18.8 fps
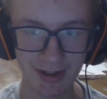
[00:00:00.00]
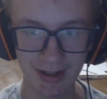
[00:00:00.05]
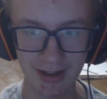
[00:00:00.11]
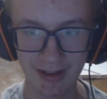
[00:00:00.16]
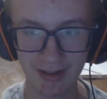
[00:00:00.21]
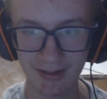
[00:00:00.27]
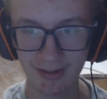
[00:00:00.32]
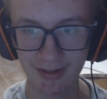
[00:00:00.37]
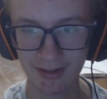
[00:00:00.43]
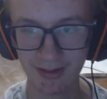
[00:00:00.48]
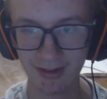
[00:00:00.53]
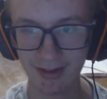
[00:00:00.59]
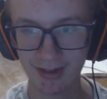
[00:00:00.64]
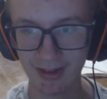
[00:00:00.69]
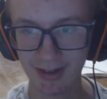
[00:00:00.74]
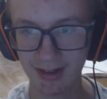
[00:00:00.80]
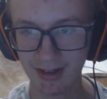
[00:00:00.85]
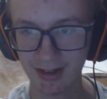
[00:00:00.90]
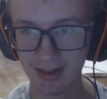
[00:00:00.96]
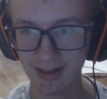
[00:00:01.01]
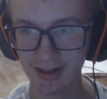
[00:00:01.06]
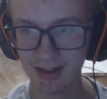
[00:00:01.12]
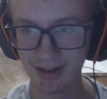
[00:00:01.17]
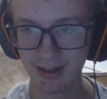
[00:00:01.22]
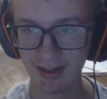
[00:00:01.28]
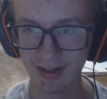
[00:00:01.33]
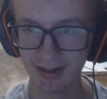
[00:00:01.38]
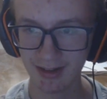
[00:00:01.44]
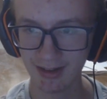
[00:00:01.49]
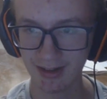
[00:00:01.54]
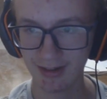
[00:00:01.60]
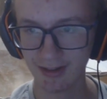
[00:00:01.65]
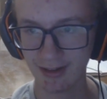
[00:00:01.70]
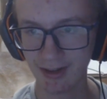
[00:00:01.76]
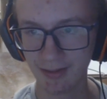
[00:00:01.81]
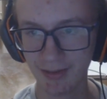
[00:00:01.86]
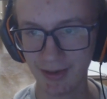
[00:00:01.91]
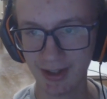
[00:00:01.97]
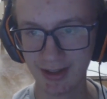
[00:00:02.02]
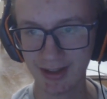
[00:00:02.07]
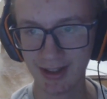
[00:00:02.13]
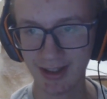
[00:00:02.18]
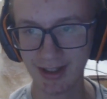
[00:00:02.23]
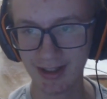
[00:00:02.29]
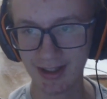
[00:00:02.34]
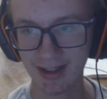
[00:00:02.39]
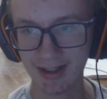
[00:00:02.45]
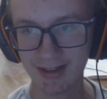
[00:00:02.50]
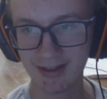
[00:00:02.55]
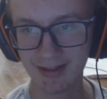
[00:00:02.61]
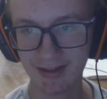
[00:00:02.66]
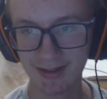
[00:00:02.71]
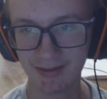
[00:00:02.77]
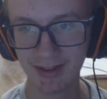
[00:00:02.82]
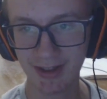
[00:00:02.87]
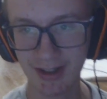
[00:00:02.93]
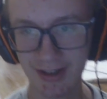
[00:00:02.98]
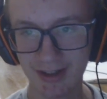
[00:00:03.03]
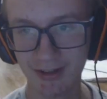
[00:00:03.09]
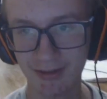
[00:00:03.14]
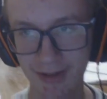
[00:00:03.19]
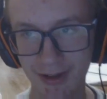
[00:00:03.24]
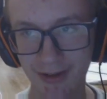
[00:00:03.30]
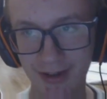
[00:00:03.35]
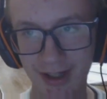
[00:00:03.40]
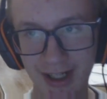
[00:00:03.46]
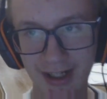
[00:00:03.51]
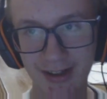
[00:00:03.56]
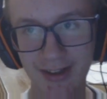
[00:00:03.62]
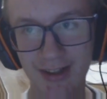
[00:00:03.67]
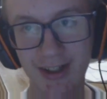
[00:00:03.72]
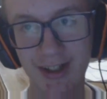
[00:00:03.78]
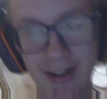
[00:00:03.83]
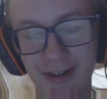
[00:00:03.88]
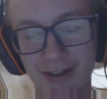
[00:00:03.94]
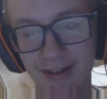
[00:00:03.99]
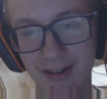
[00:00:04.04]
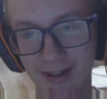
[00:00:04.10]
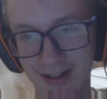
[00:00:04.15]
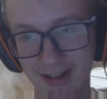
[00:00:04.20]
and it's something that I really don't regret. Oh,